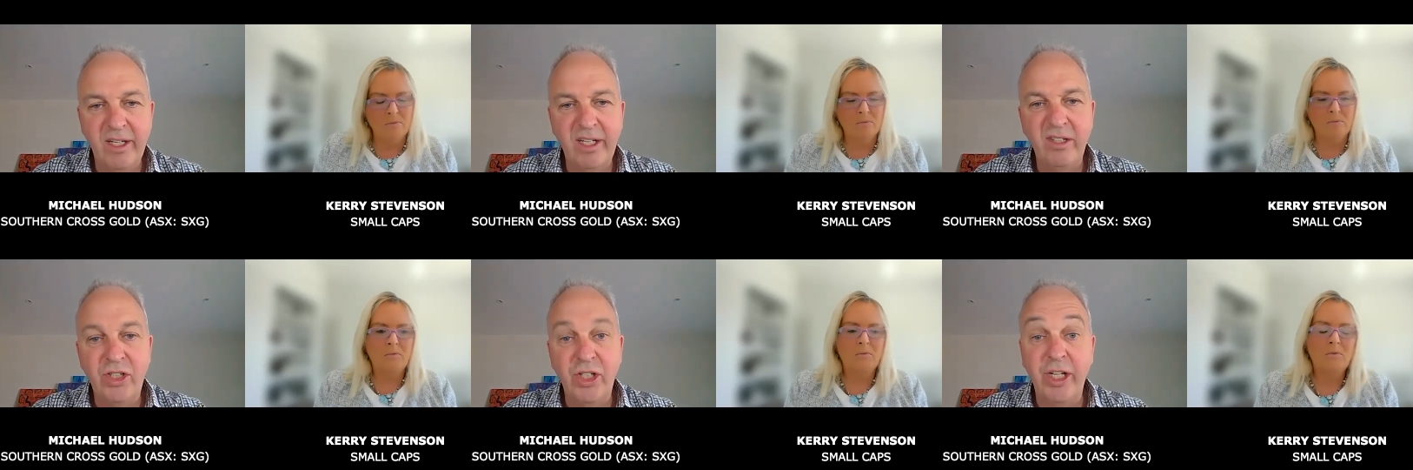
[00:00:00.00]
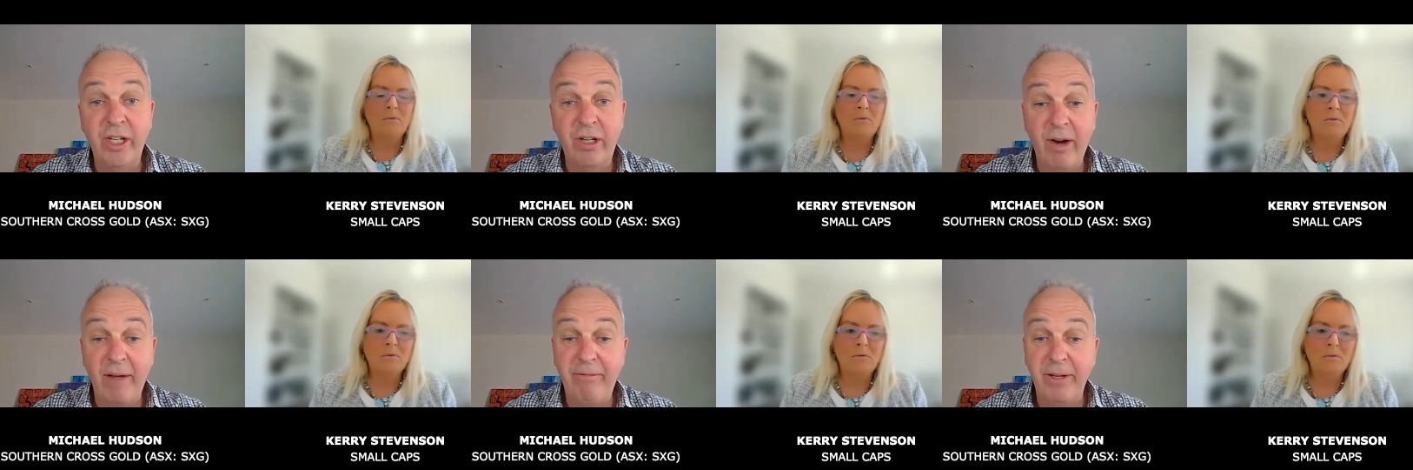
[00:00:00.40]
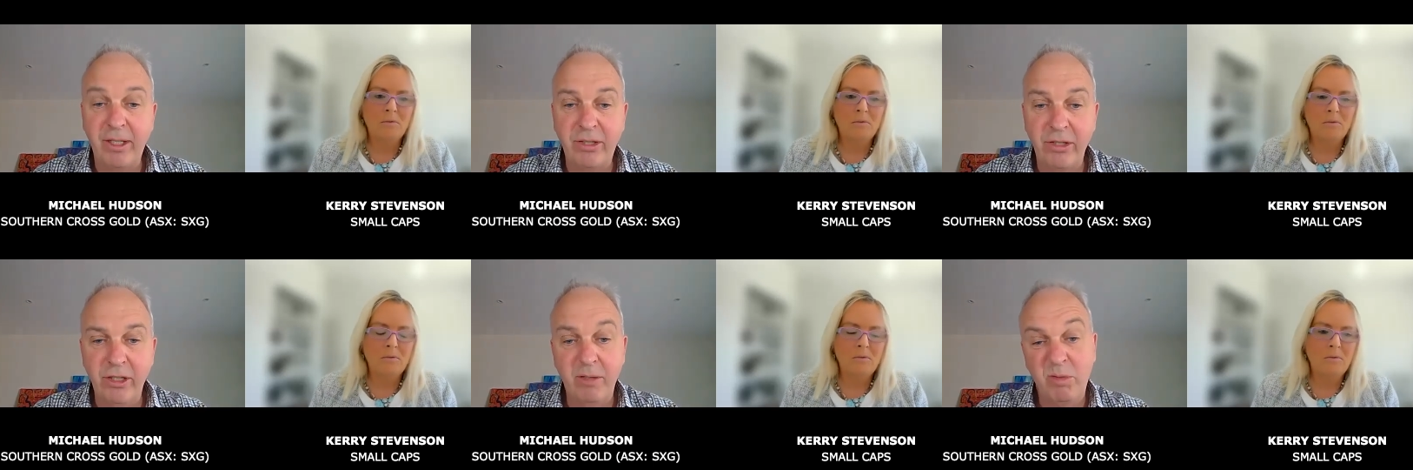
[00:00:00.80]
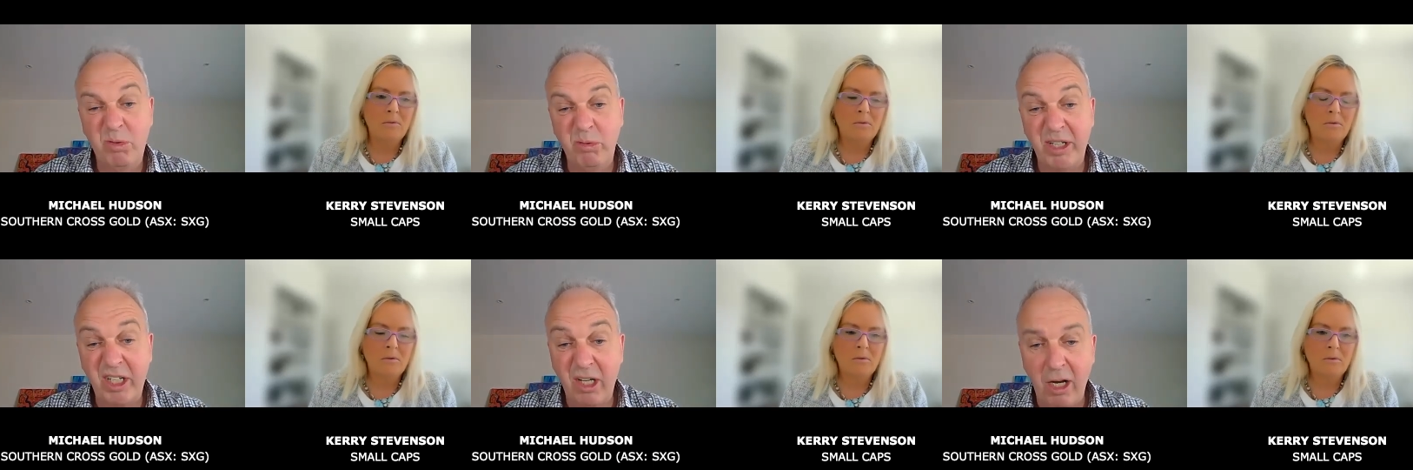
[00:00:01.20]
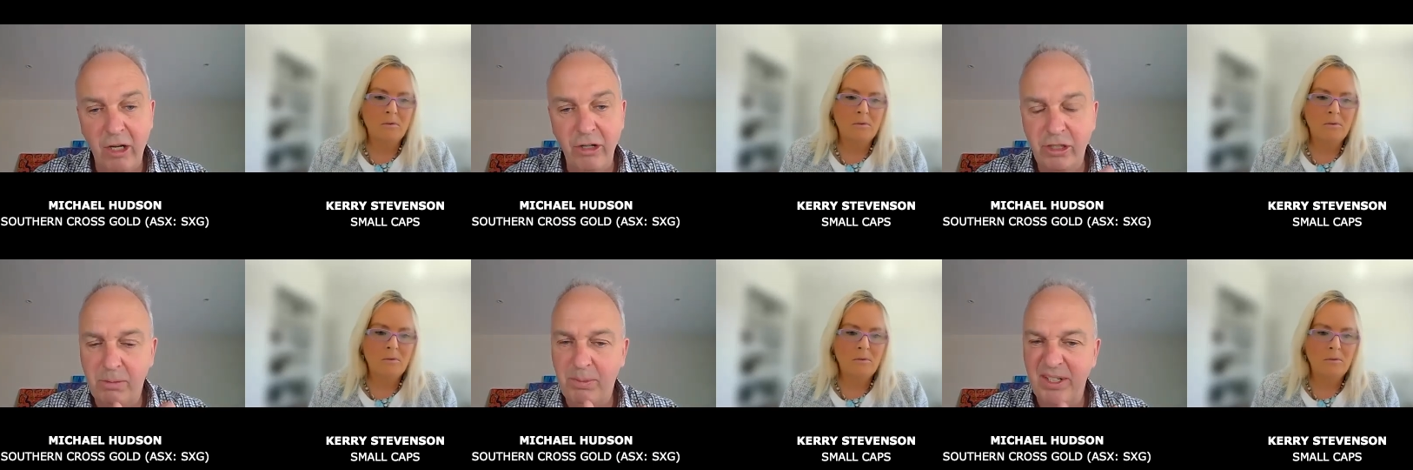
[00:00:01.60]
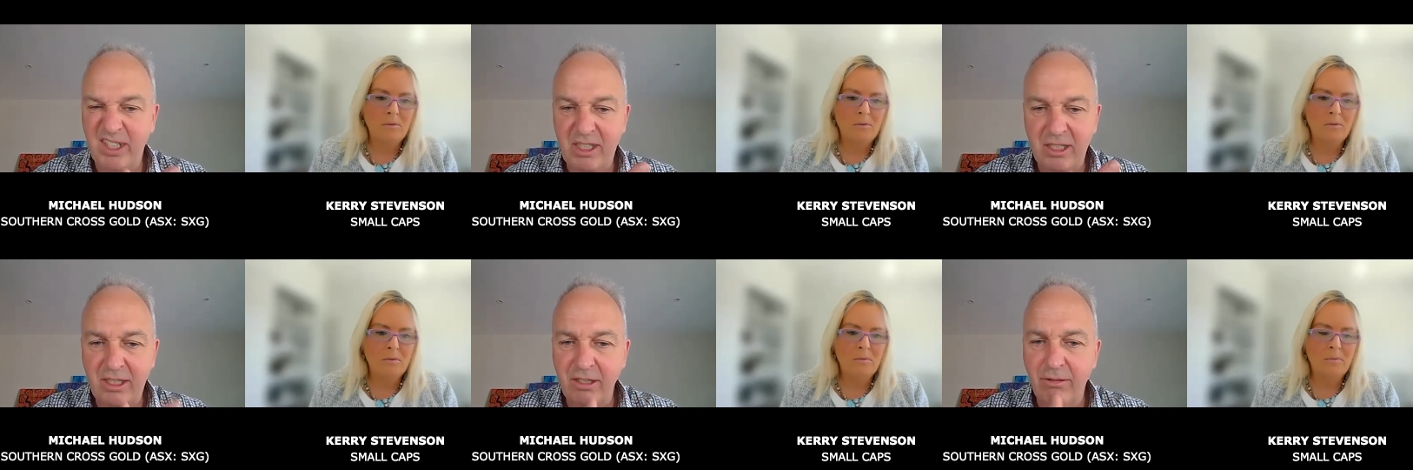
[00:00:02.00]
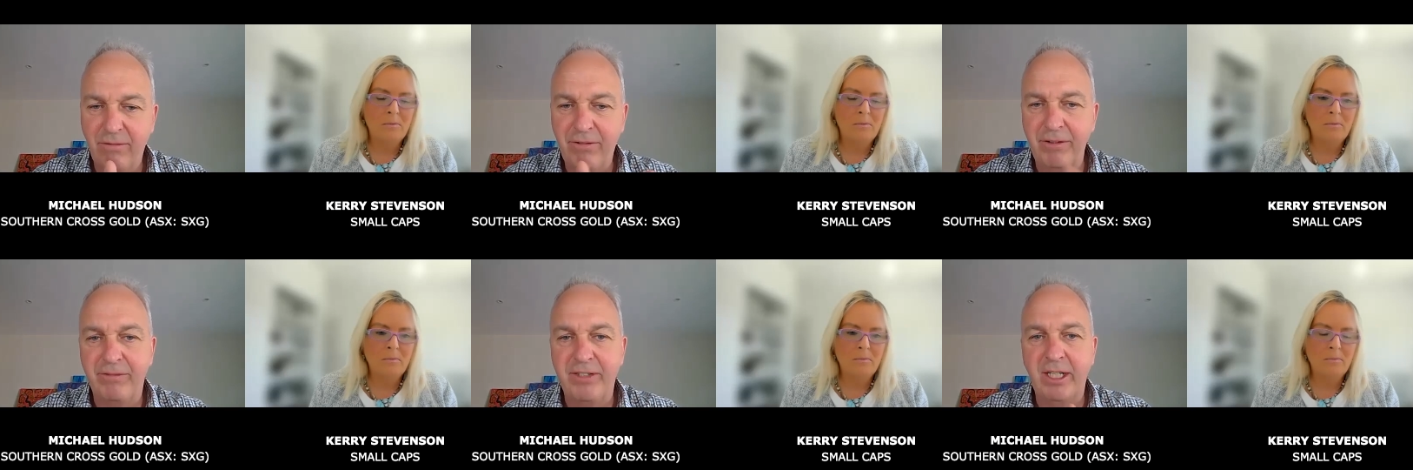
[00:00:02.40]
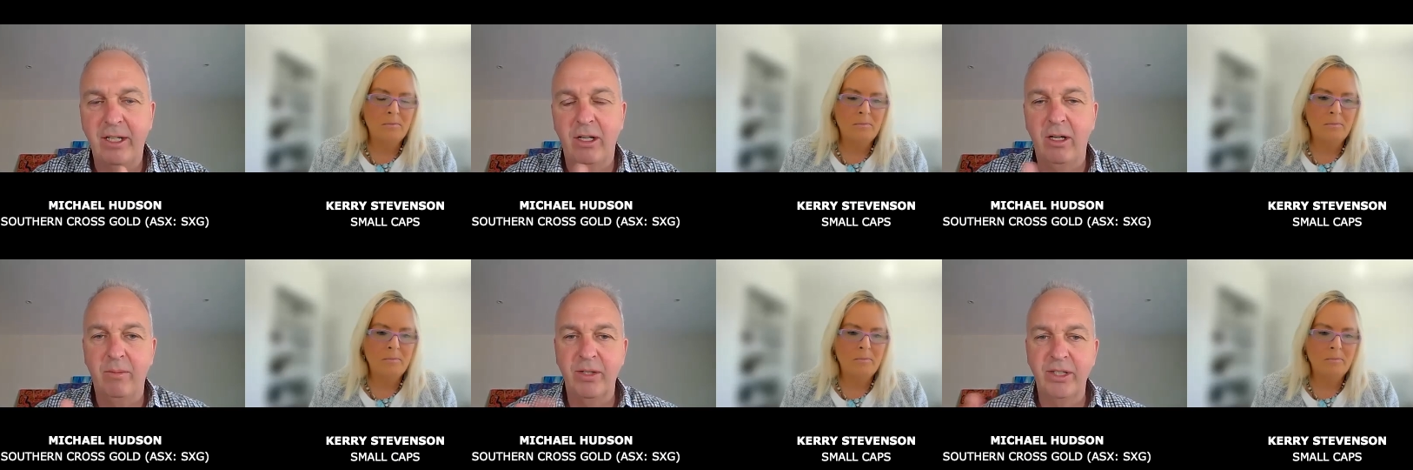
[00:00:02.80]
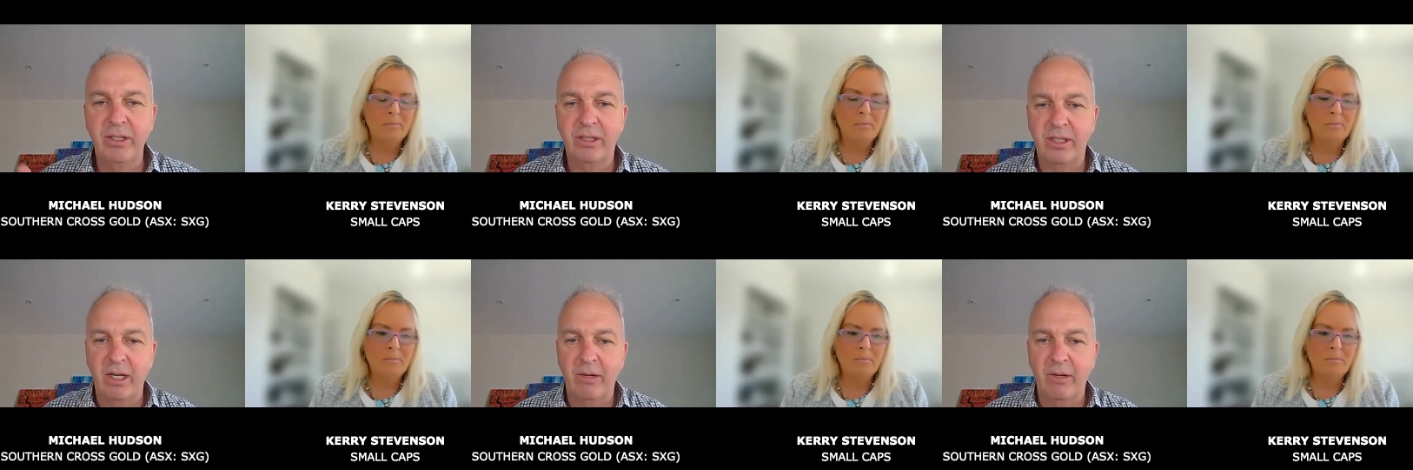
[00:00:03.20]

Speaker 1: In geographic terms, we're close, but it's still 50 kilometres.